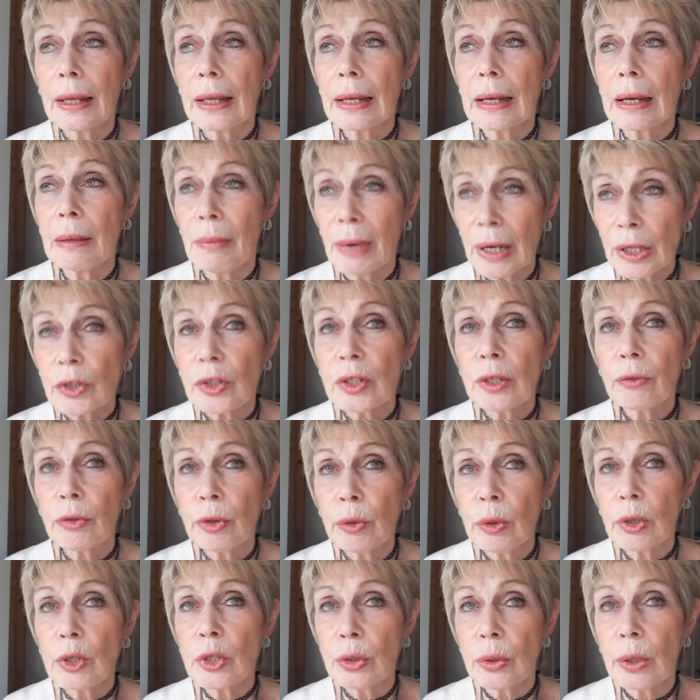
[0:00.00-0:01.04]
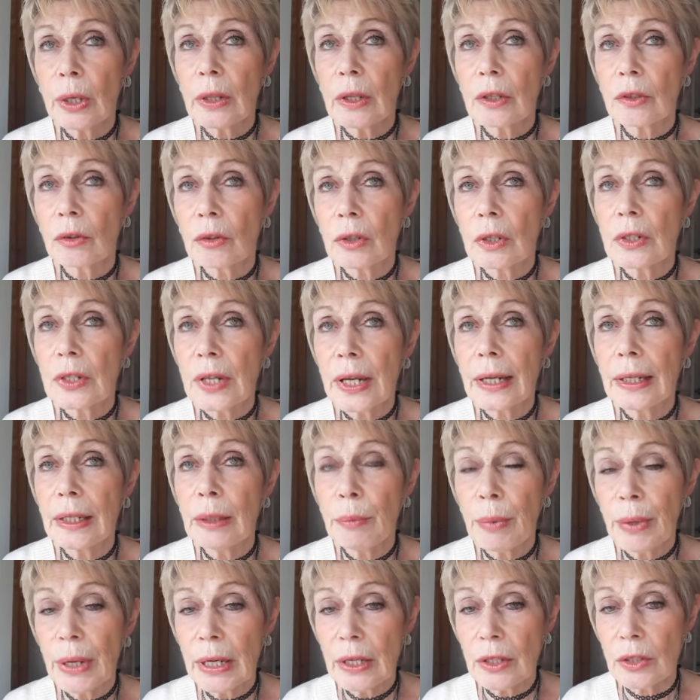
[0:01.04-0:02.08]
Imagine if you were doing this on a daily
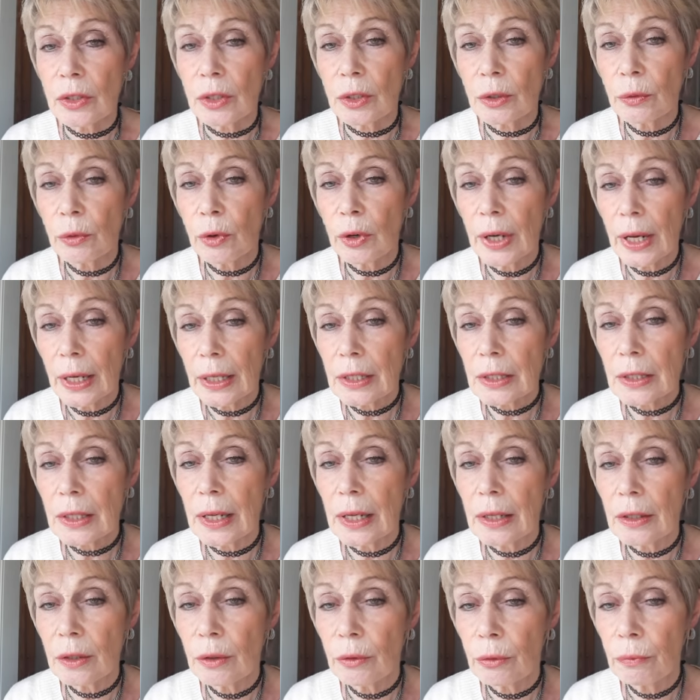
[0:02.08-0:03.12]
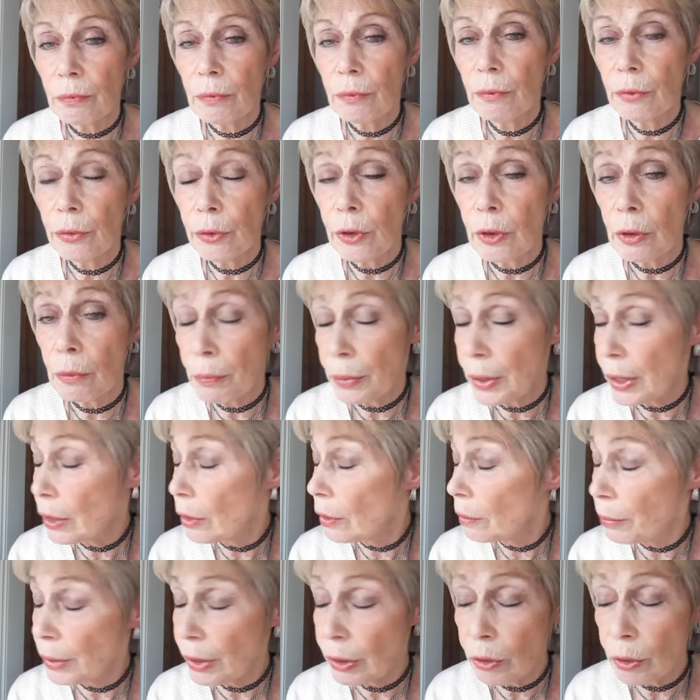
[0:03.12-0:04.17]
basis for an extended
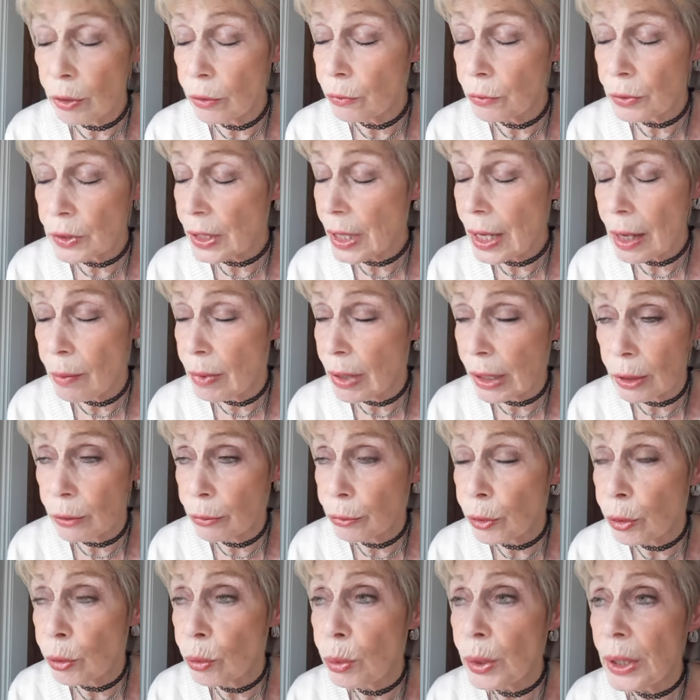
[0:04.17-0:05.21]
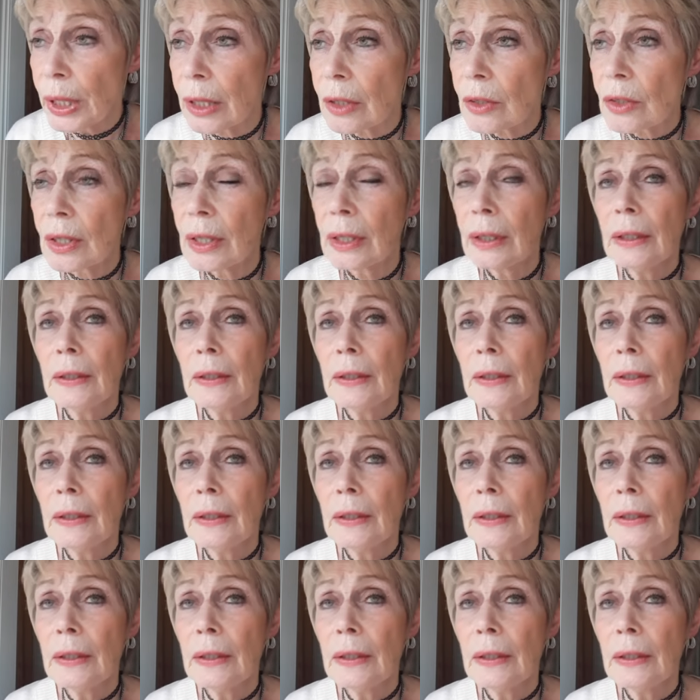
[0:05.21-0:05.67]
period of time, like a few weeks.